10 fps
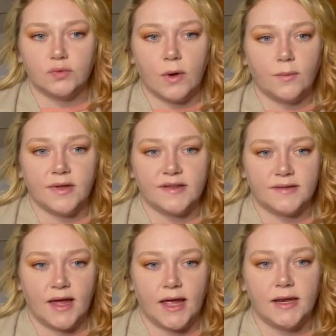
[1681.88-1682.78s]
what was
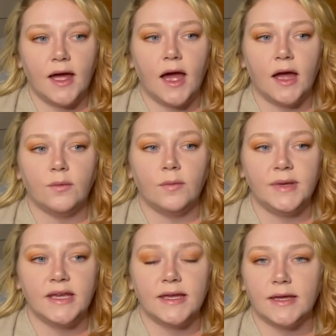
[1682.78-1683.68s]
said, I will
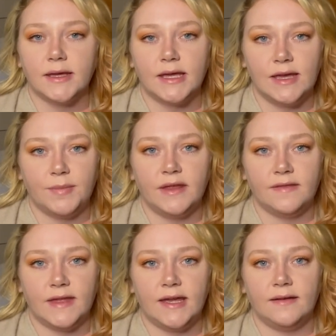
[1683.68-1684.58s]
be keeping
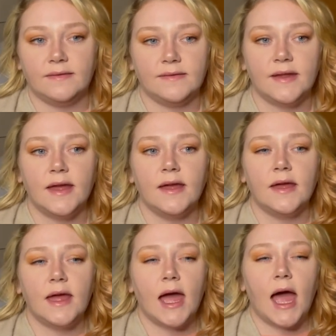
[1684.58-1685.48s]
things
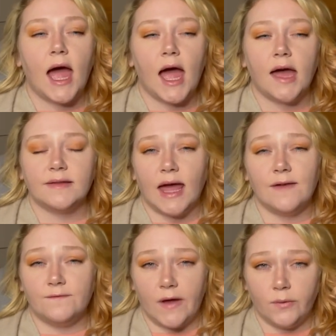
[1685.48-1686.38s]
as I
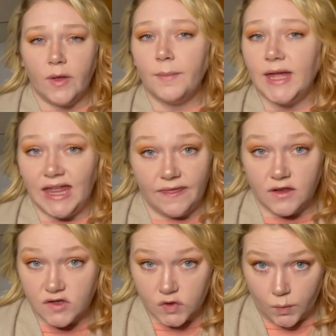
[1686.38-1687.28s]
found them in the
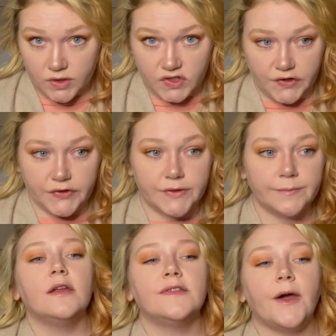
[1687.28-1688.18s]
sources.
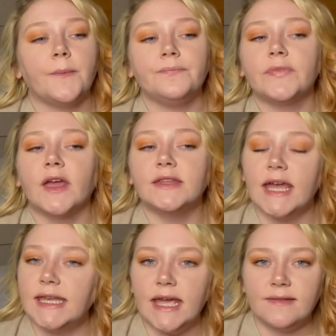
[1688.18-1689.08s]
So,
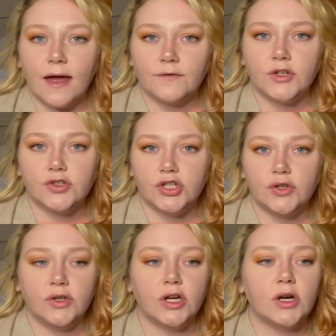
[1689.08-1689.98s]
10 days after
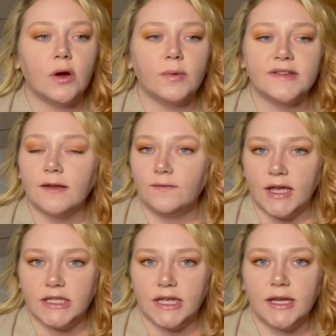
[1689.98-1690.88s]
Junior was
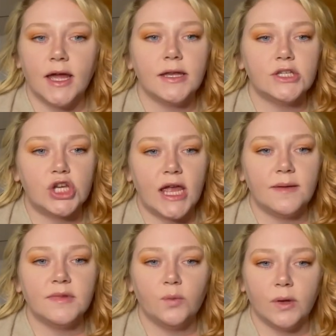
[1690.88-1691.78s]
convicted,
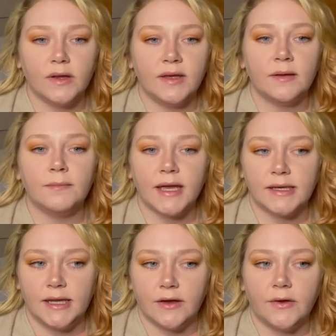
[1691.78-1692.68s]
James William
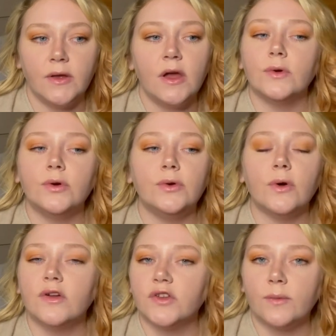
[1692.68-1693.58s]
McNeil, who
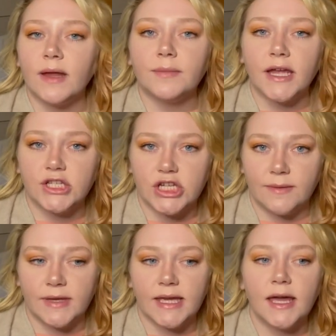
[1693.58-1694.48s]
also went by
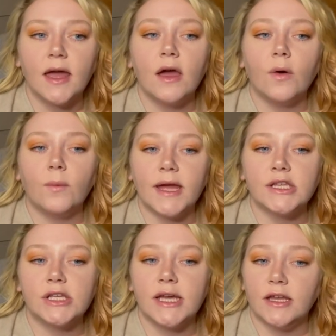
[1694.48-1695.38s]
Jimmy,
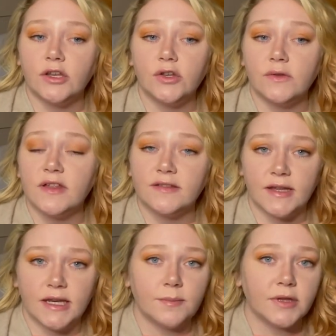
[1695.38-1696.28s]
went into the
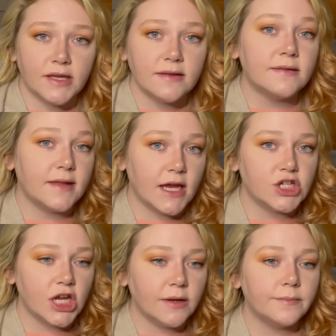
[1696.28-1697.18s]
Sydney police
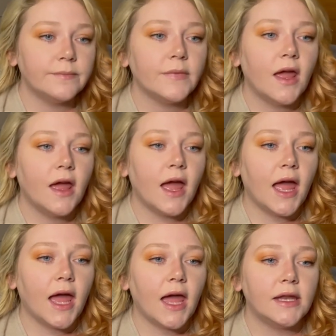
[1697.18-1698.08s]
station,
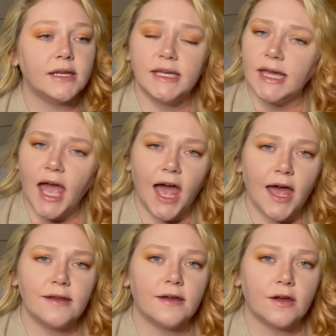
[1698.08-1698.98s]
and he
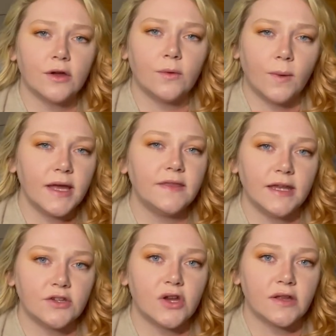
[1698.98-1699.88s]
had quite the
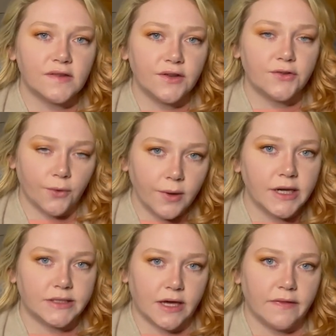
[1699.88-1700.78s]
interesting story to
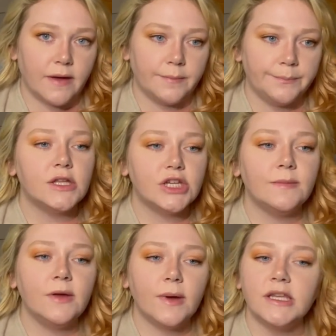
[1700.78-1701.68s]
tell them.
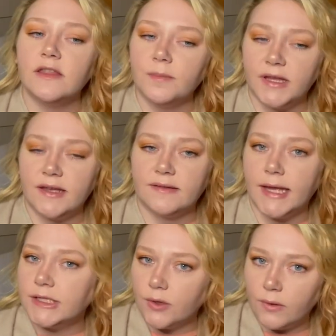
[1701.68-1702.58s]
Jimmy went to the police
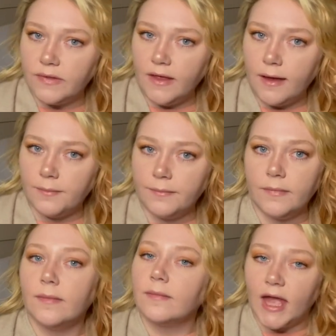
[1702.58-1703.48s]
and told them,
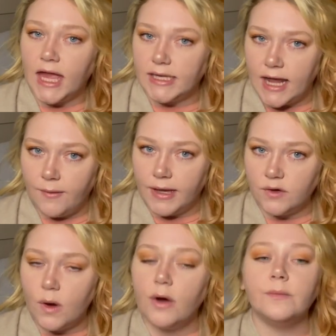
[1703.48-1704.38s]
and now I
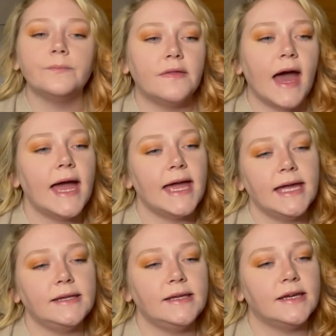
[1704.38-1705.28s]
quote, "That
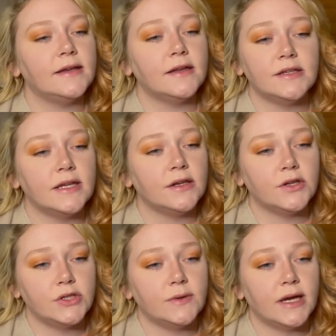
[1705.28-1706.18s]
Indian didn't
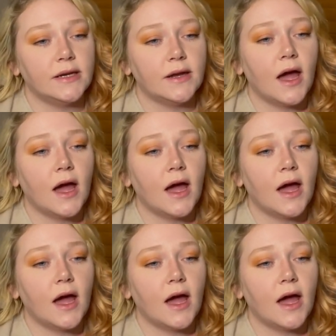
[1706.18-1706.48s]
do it.